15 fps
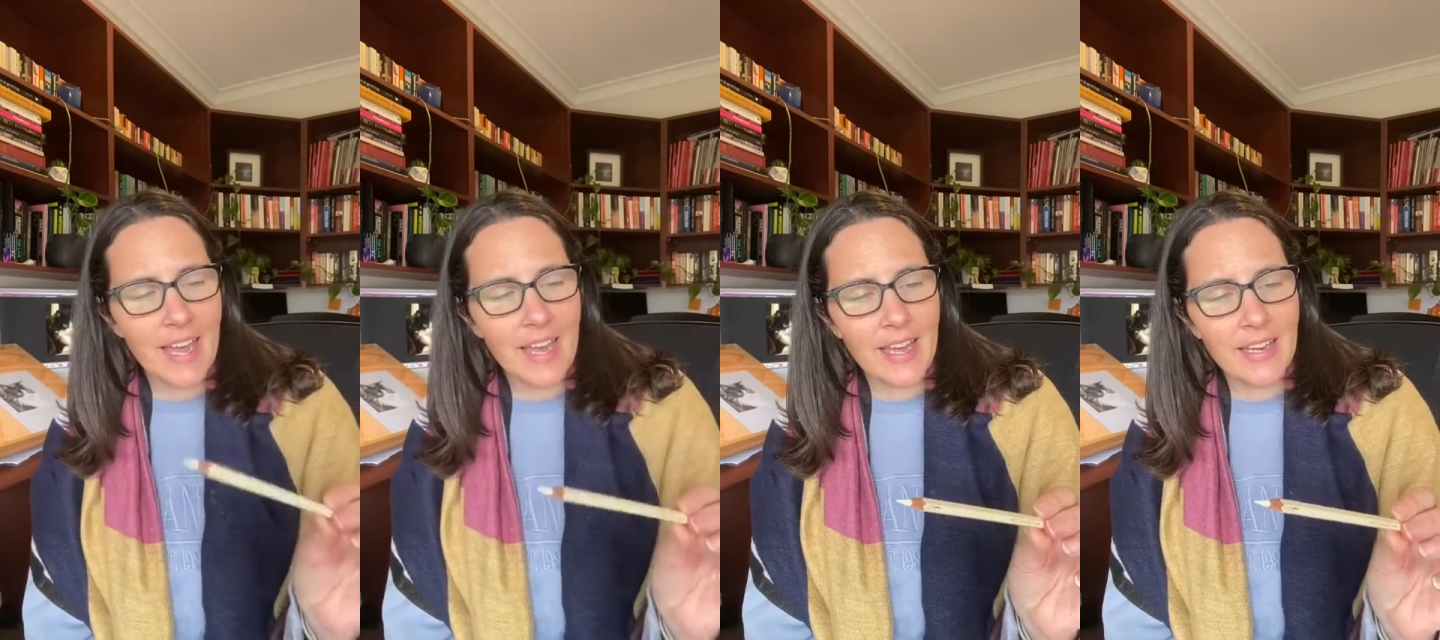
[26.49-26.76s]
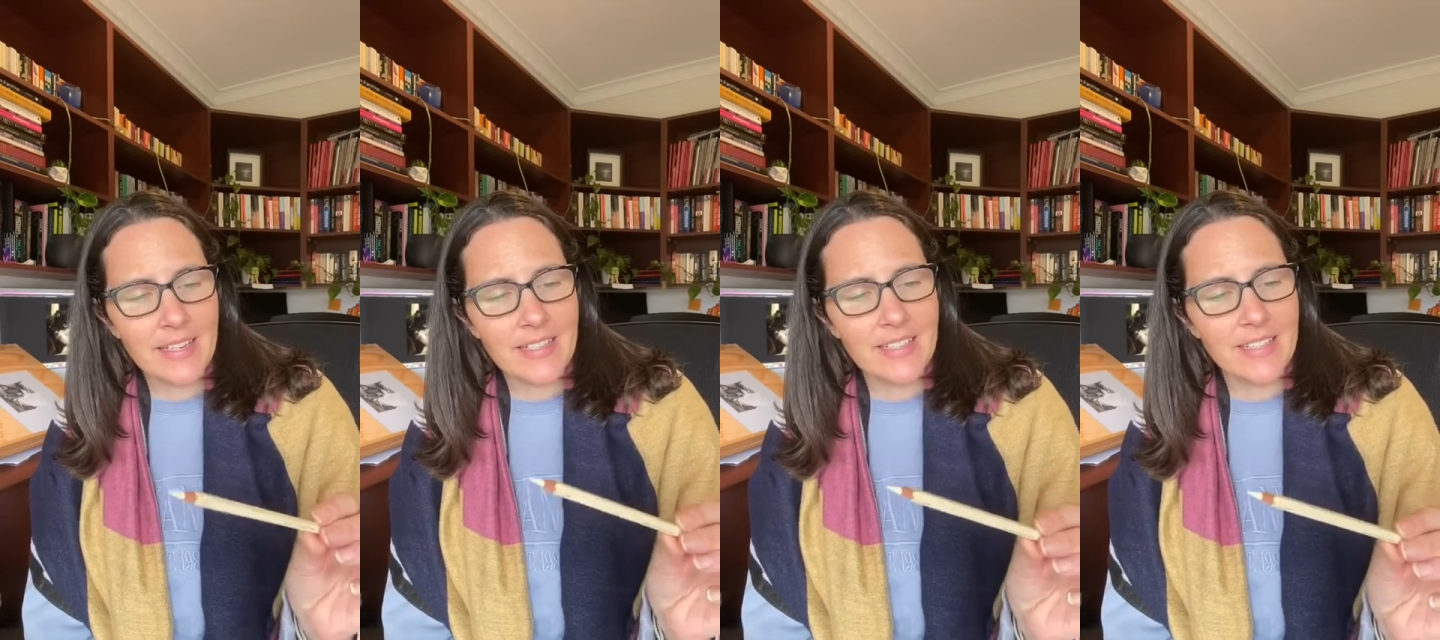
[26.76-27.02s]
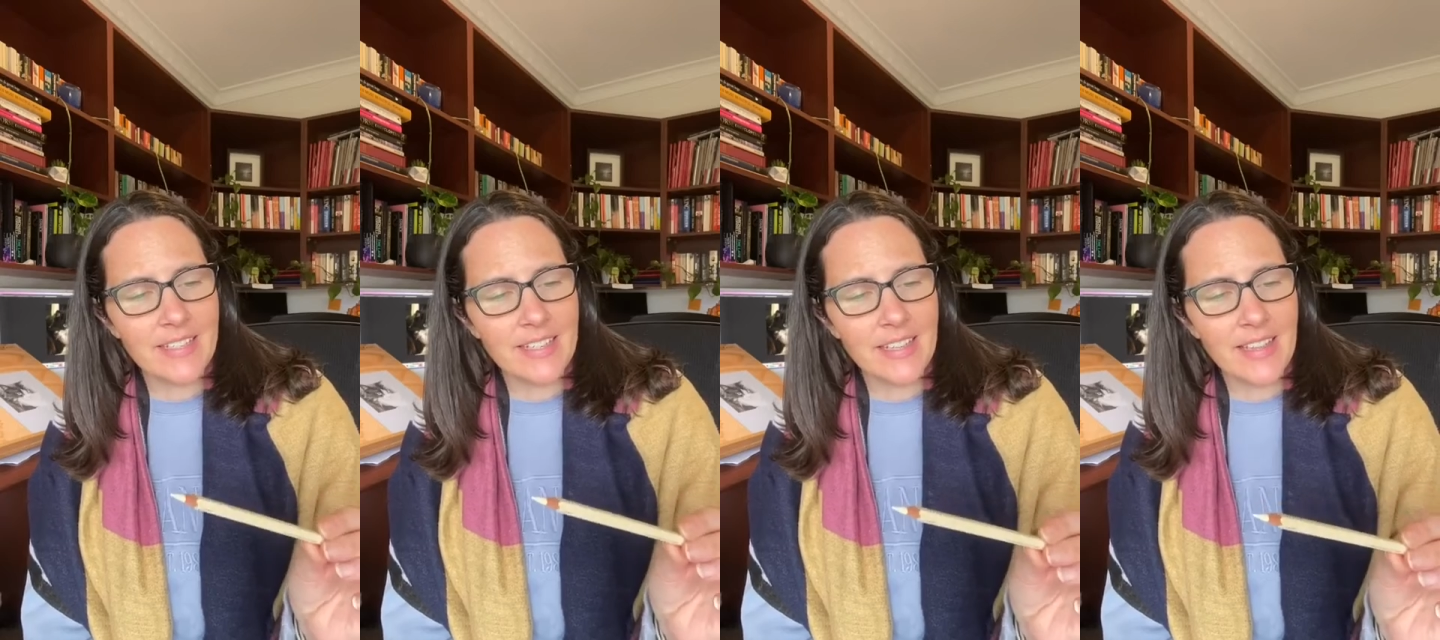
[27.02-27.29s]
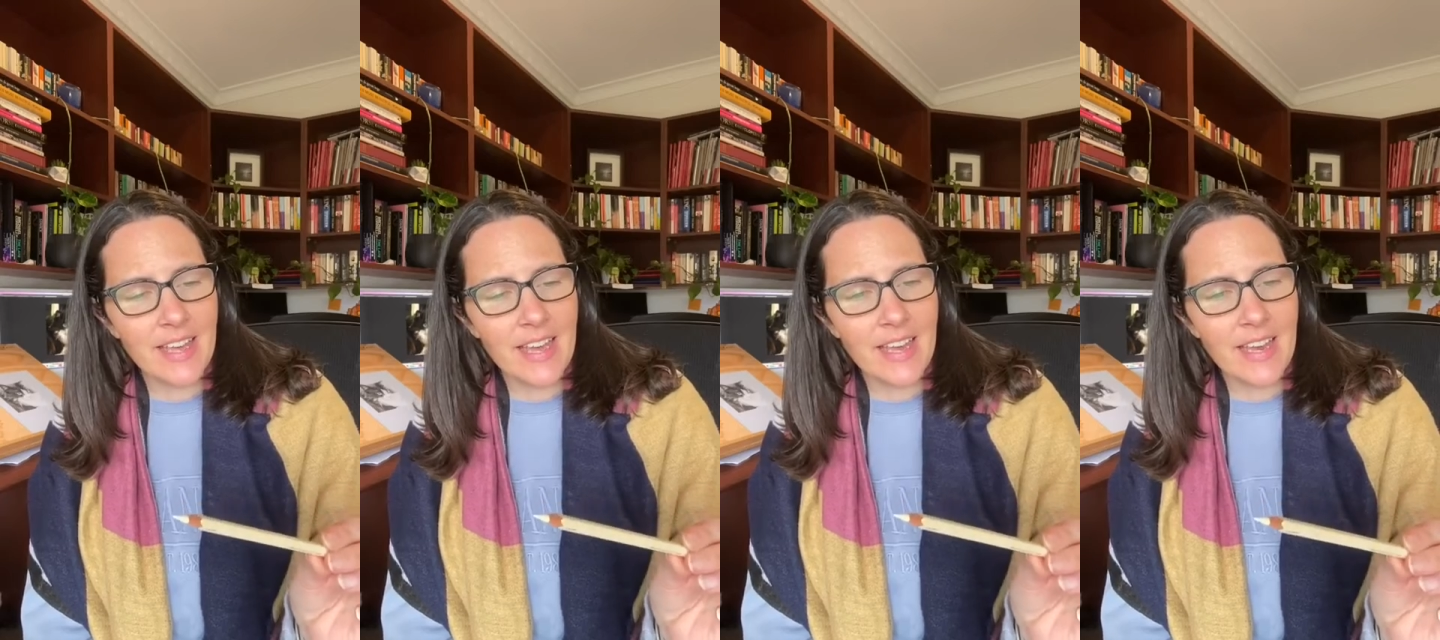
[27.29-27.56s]
and
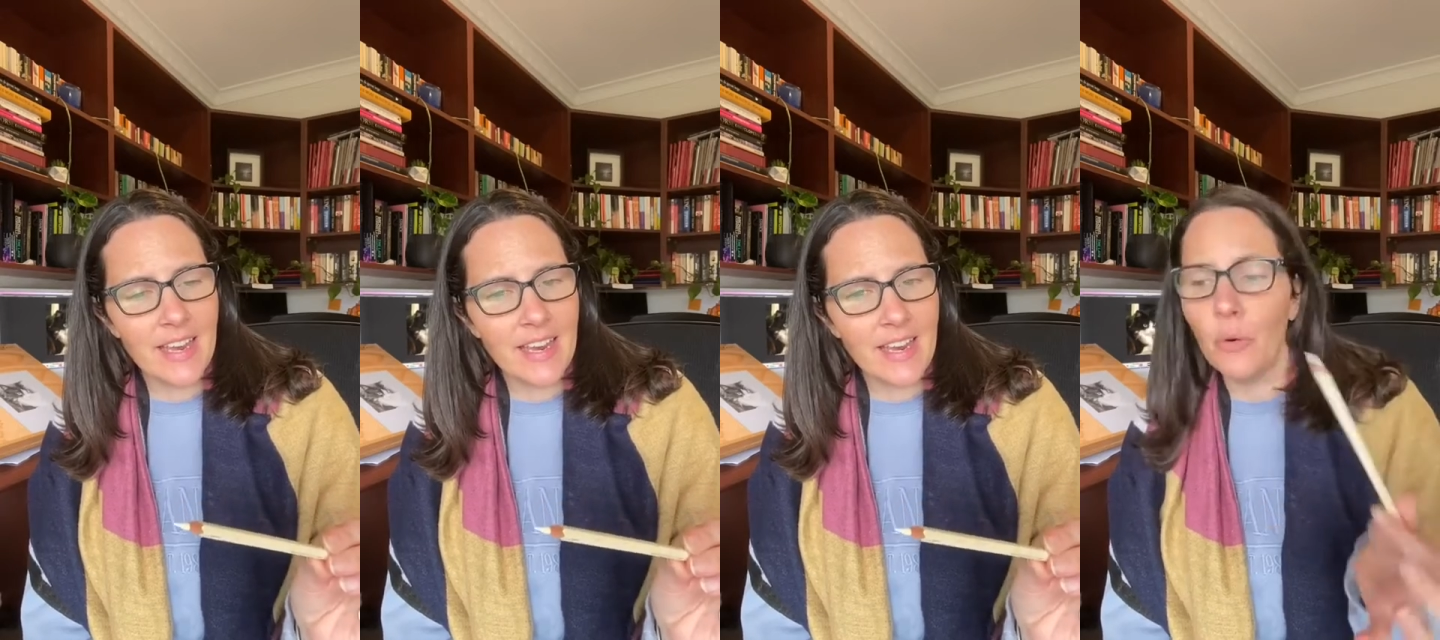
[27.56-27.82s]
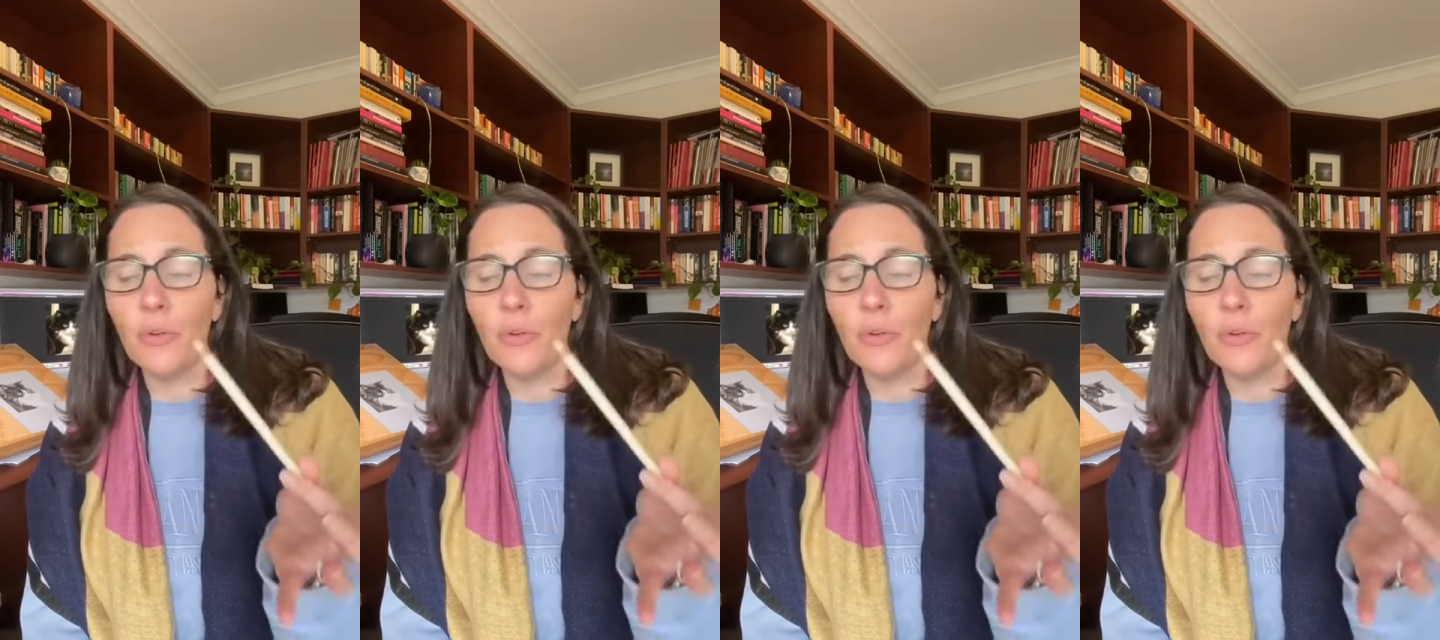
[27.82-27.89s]
they